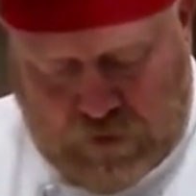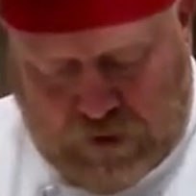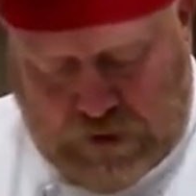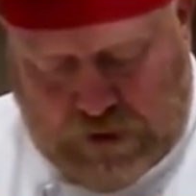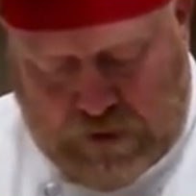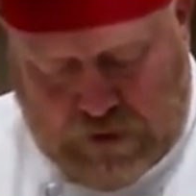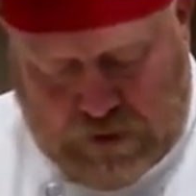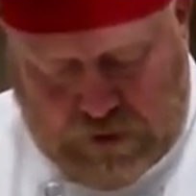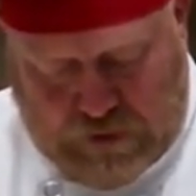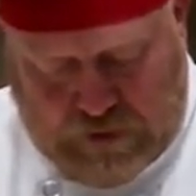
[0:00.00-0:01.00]
Looks like there's
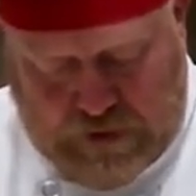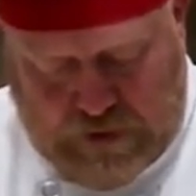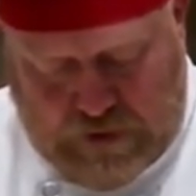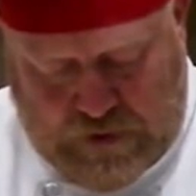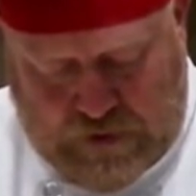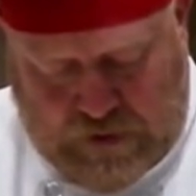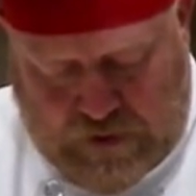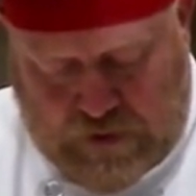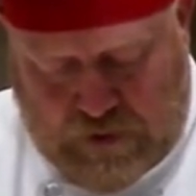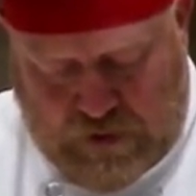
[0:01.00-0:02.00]
a little tendon in
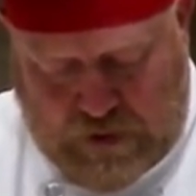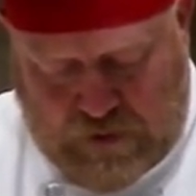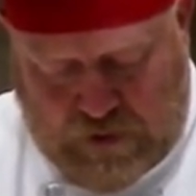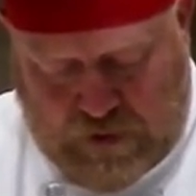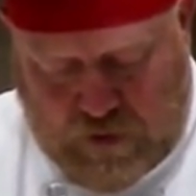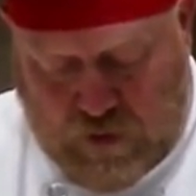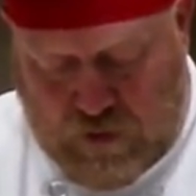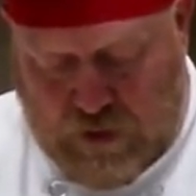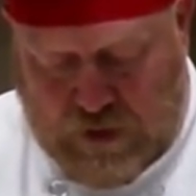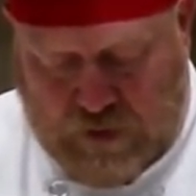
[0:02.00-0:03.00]
there. We'll get rid of,
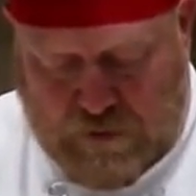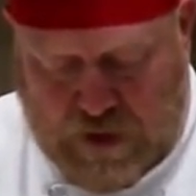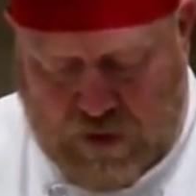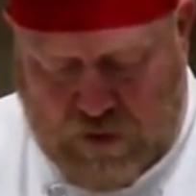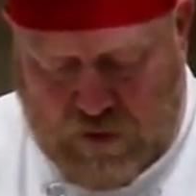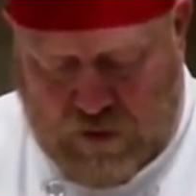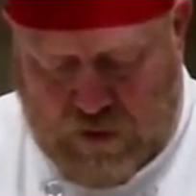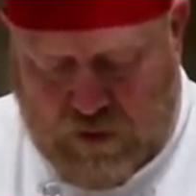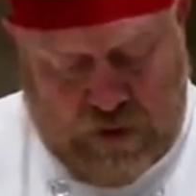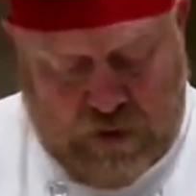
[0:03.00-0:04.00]
oh, there's a bone.
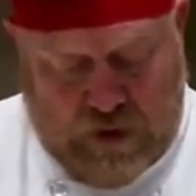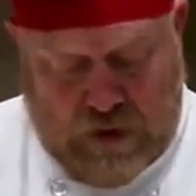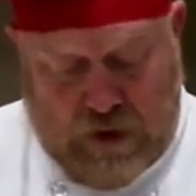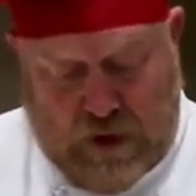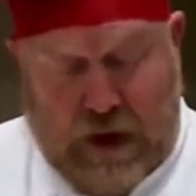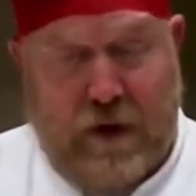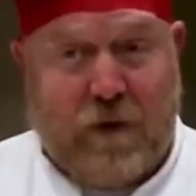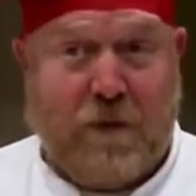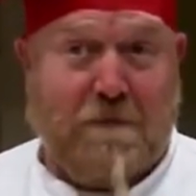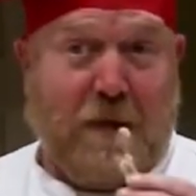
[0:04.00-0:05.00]
I
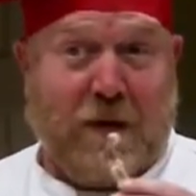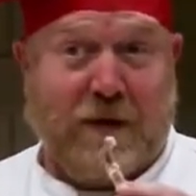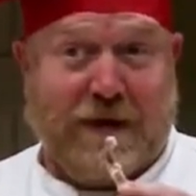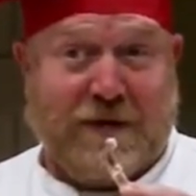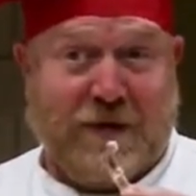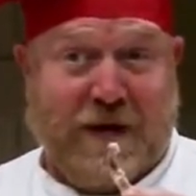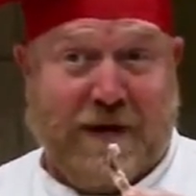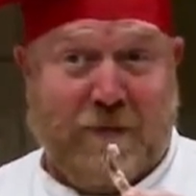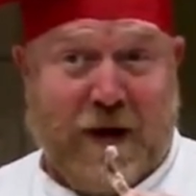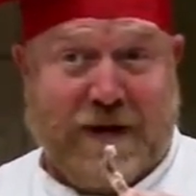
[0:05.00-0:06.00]
ordered boneless
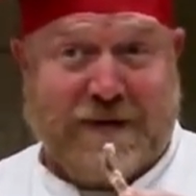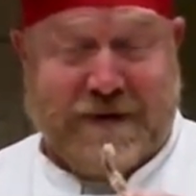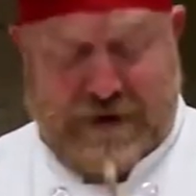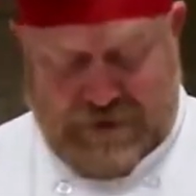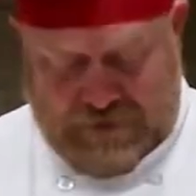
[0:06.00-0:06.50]
chicken breasts.